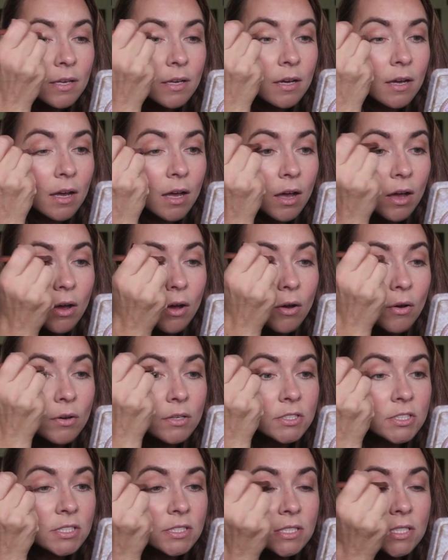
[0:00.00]

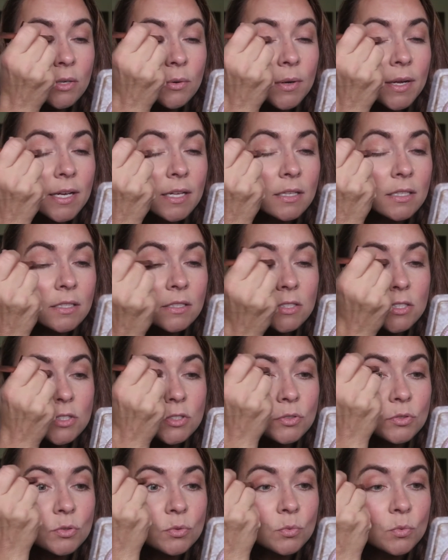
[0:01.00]
go, just a quick little
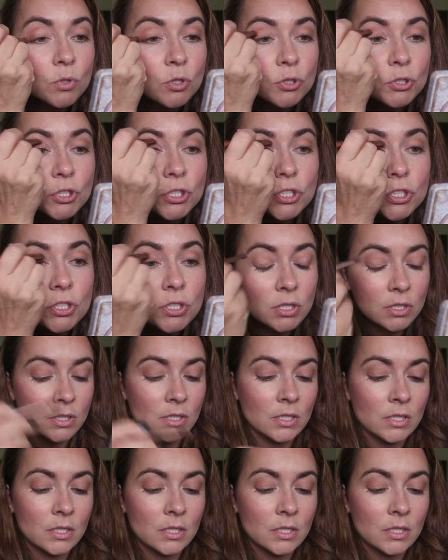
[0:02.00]
swoosh.